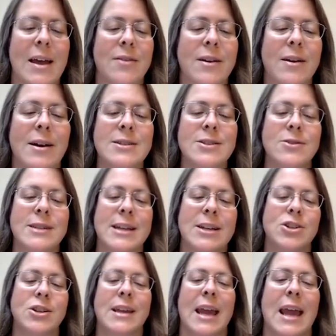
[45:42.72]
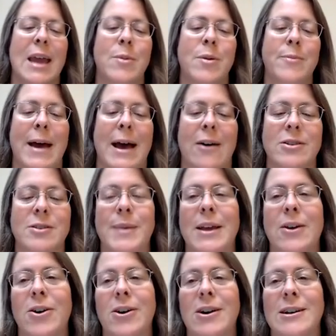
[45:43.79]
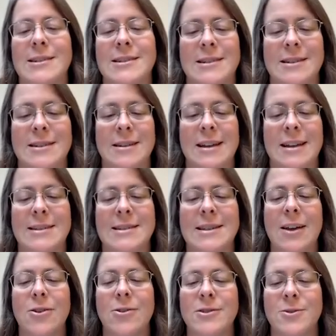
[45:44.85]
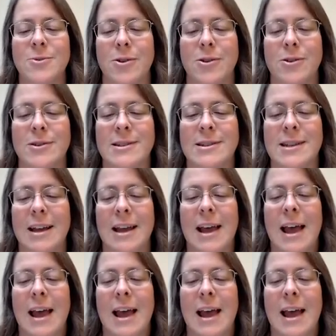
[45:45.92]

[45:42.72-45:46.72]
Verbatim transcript: The consultation came about because, in Sider's words,